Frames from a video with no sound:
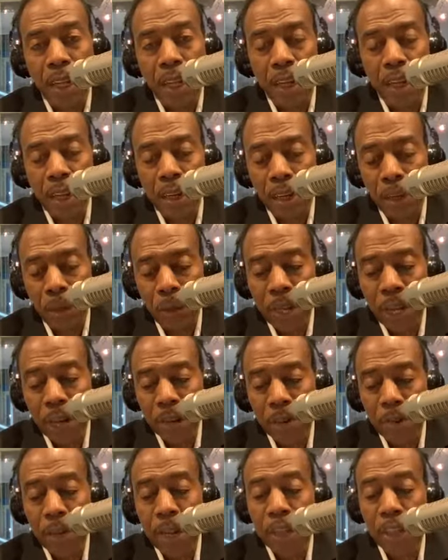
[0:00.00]
Now, we got
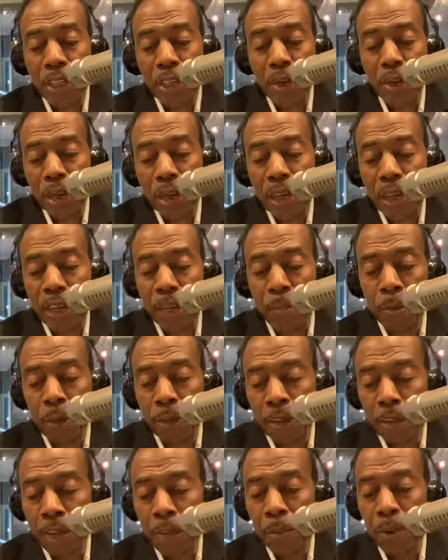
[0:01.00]
a great show lined up here
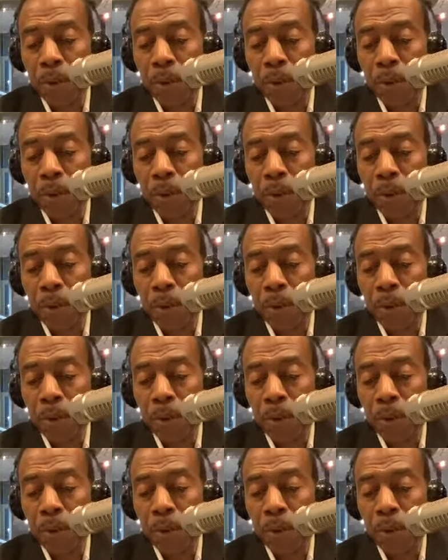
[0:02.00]
today.